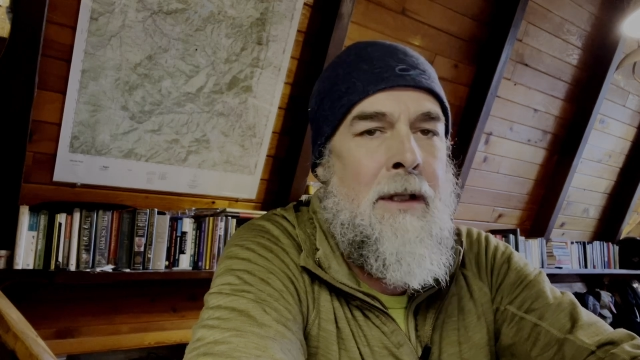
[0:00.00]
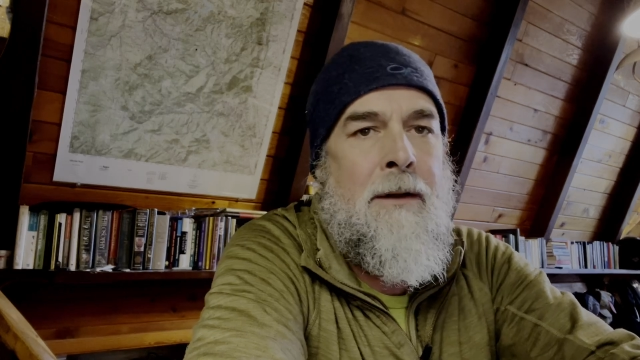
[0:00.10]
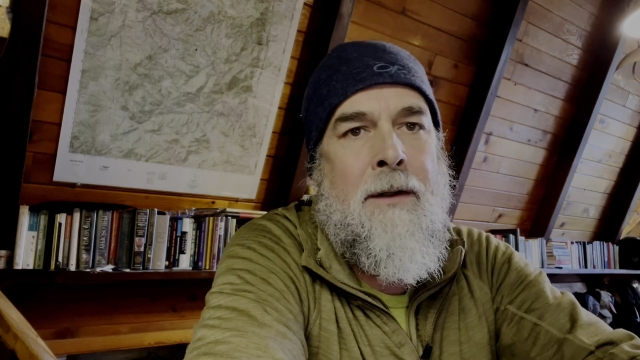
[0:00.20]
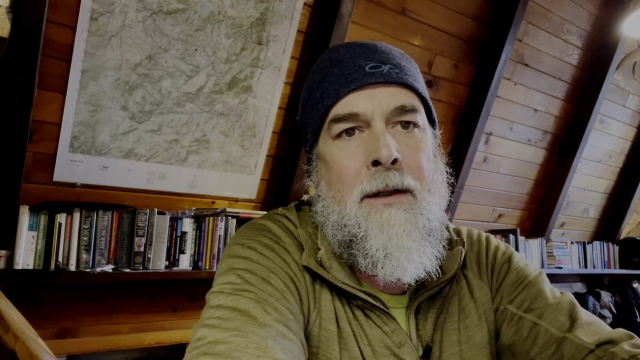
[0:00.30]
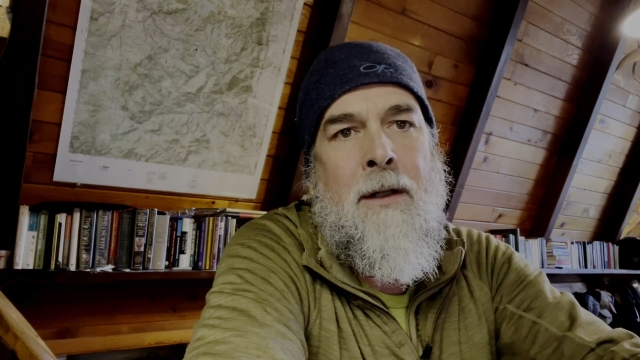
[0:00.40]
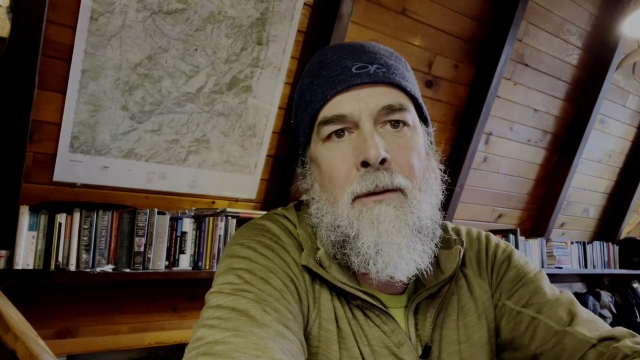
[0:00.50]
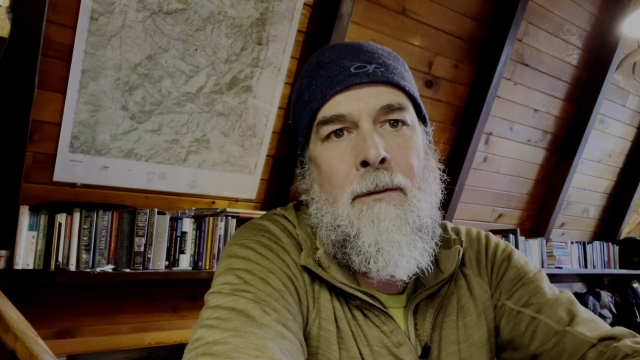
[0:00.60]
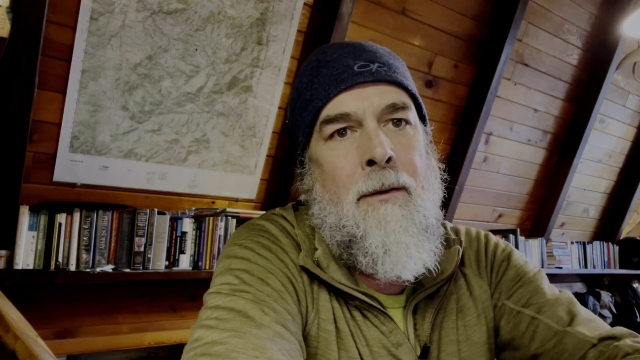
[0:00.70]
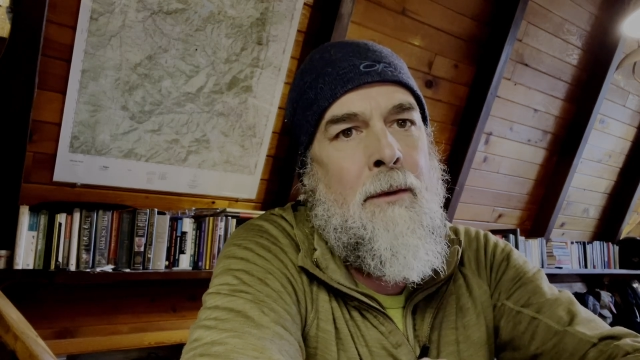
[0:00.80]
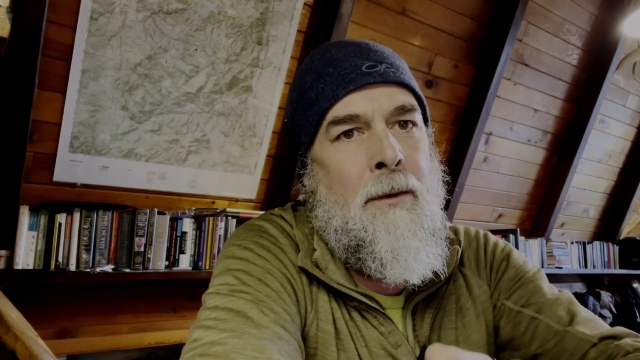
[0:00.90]
There's no
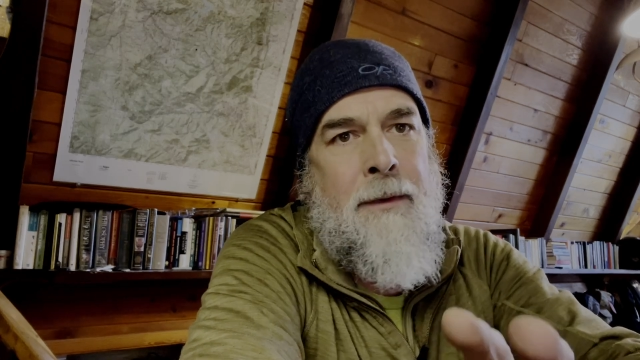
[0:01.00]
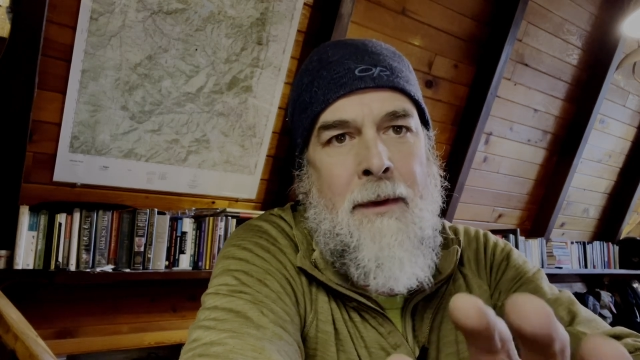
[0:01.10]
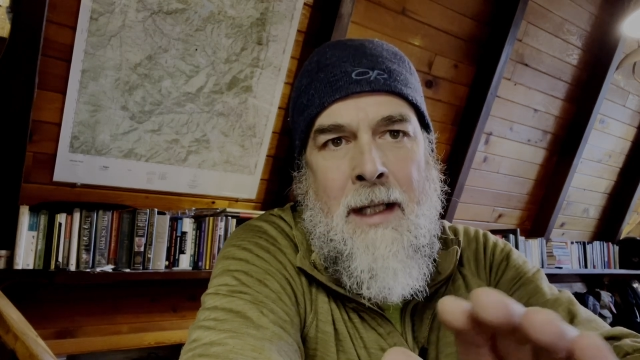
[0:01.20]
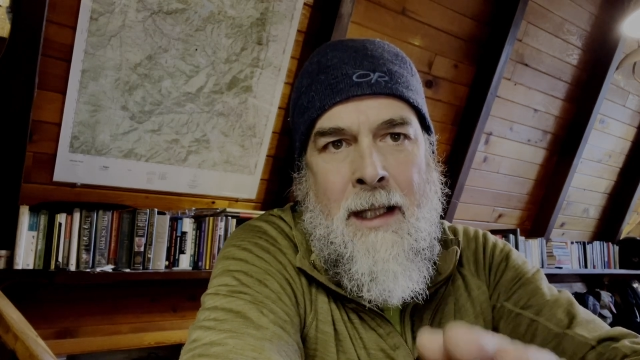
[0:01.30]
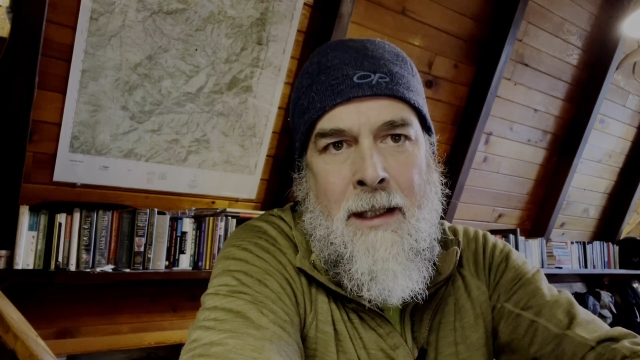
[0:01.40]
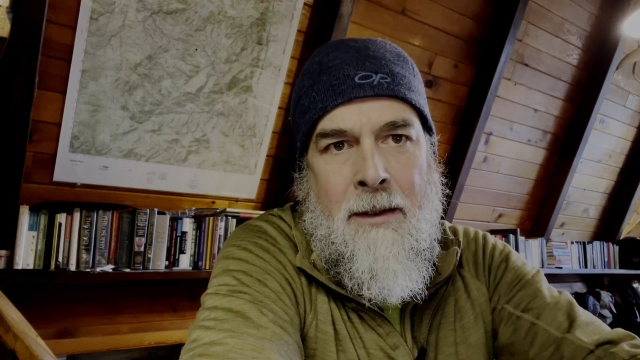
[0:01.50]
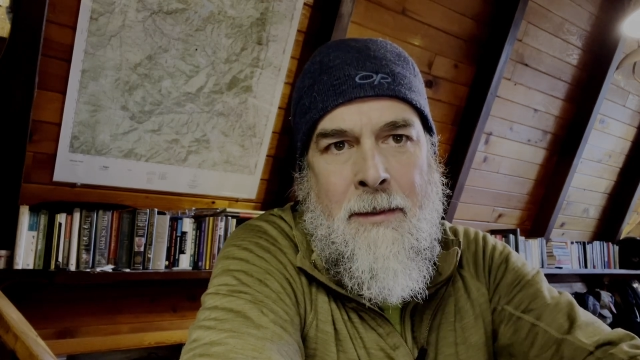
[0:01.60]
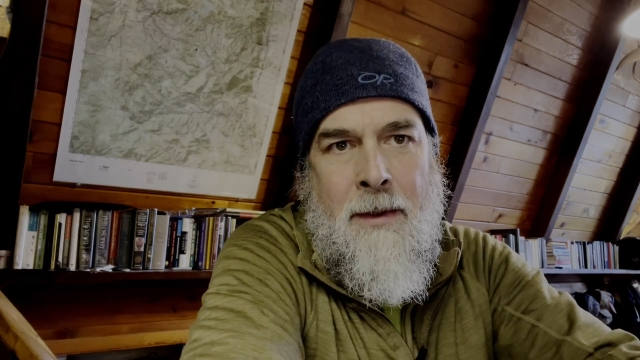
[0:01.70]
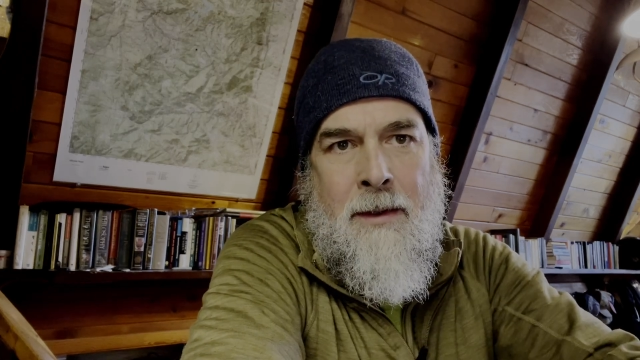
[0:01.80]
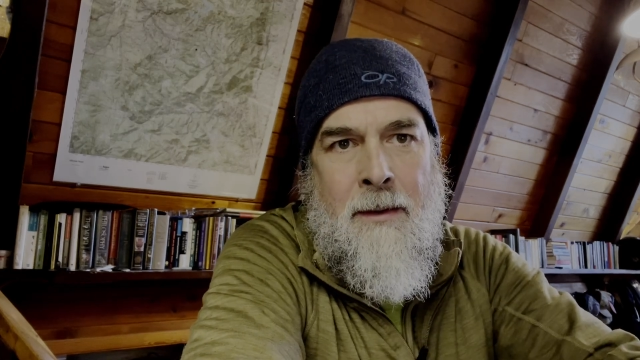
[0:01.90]
rules on how you're
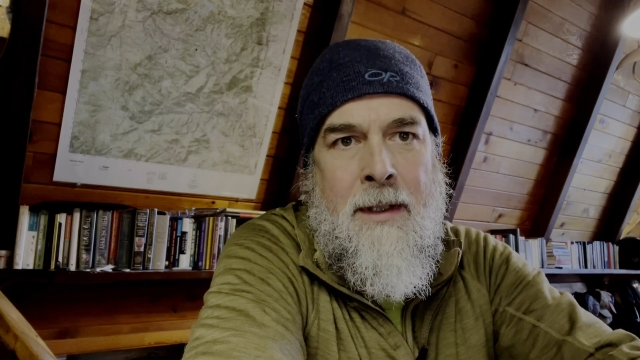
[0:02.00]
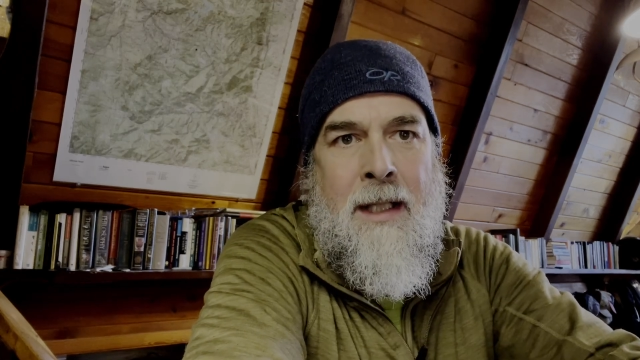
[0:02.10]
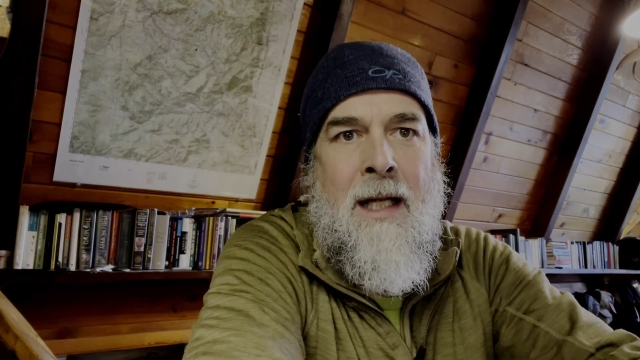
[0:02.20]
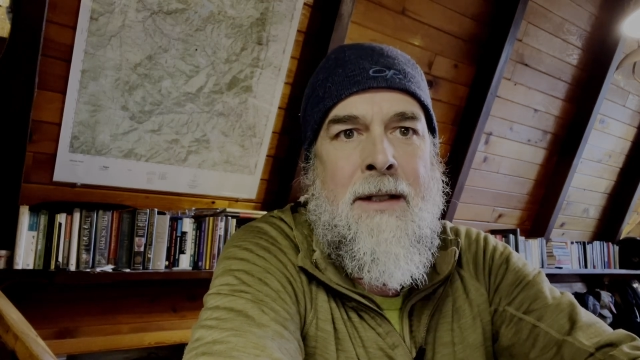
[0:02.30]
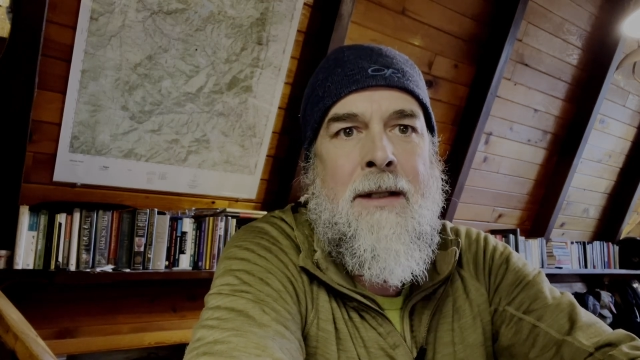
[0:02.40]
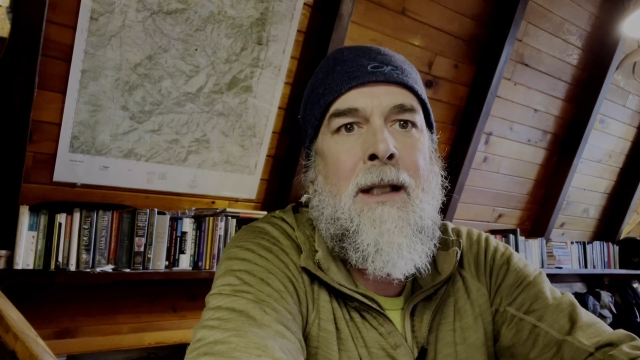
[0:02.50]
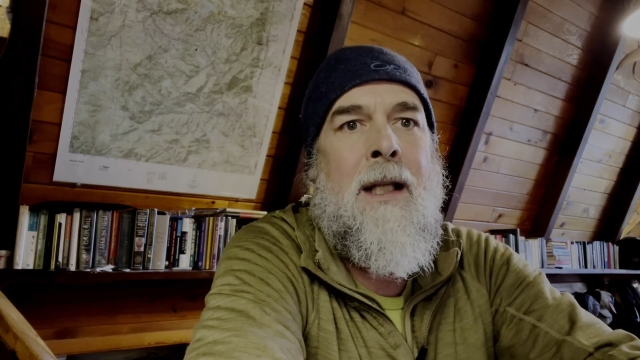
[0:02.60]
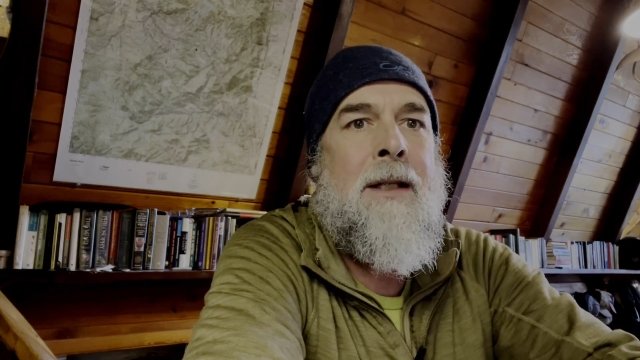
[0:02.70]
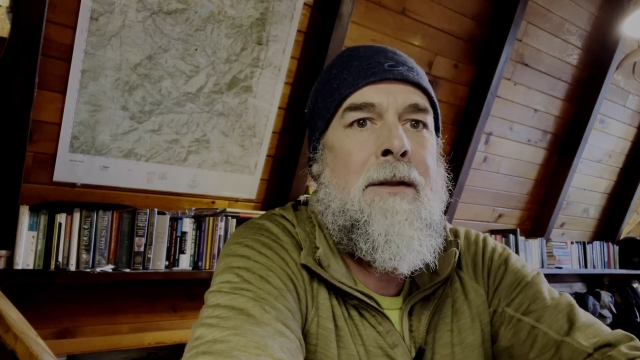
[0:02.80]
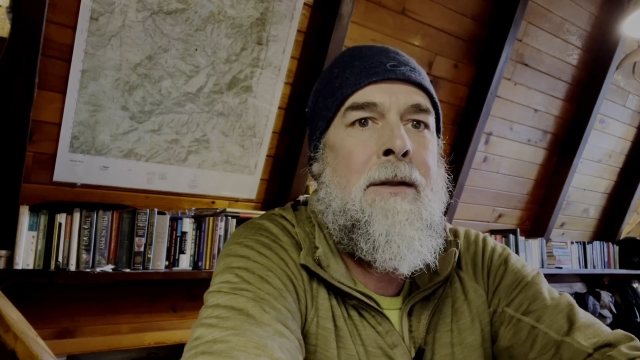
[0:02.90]
supposed to attach the
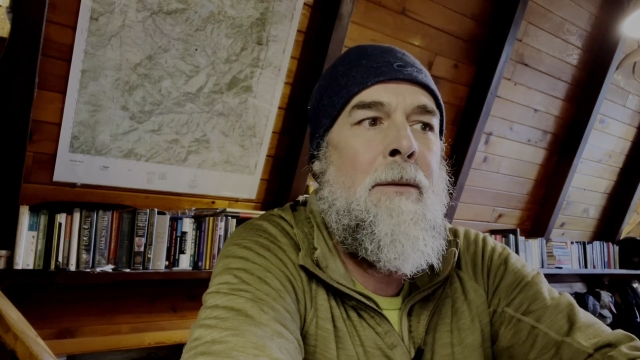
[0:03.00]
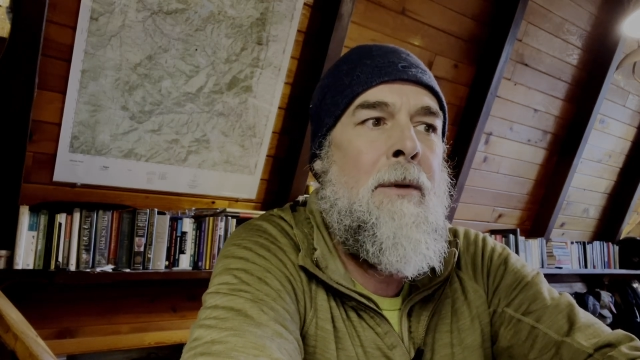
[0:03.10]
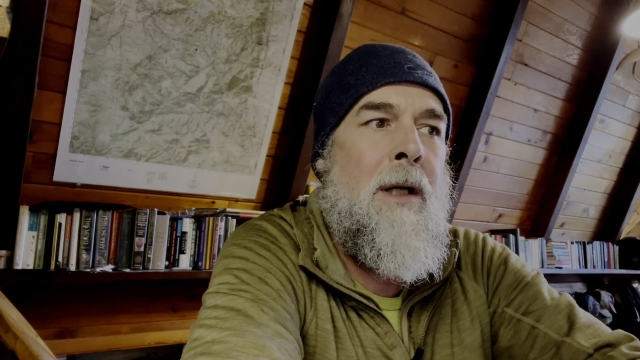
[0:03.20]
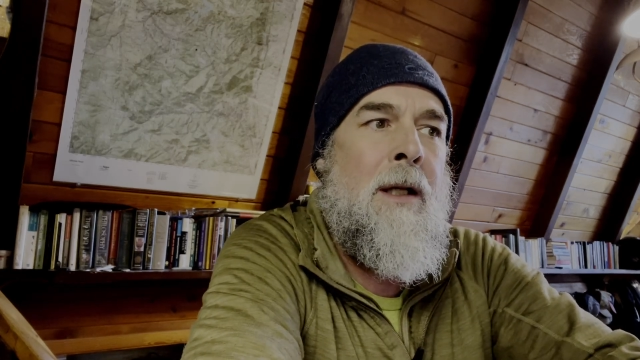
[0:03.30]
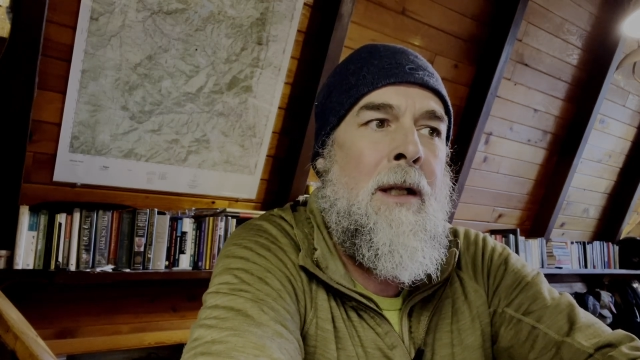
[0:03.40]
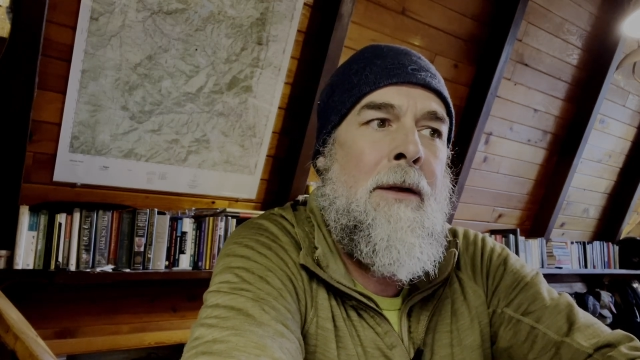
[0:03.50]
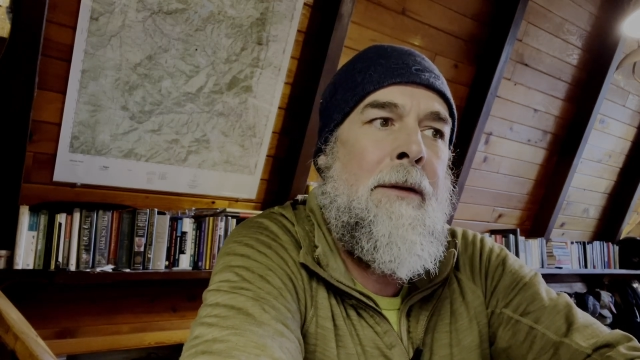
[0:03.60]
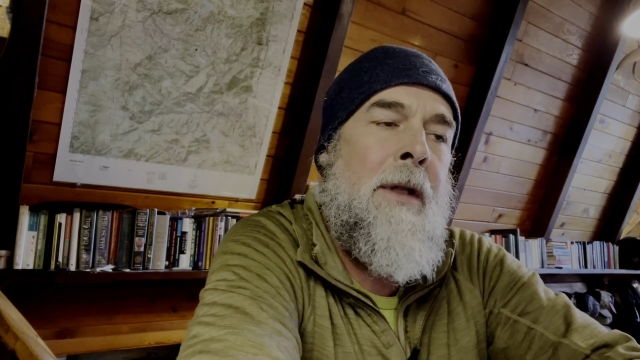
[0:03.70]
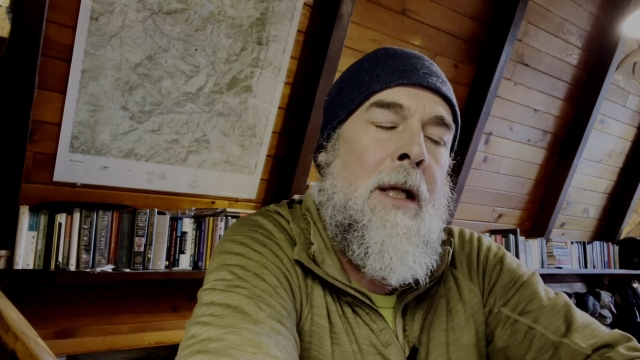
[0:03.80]
glass to the walls.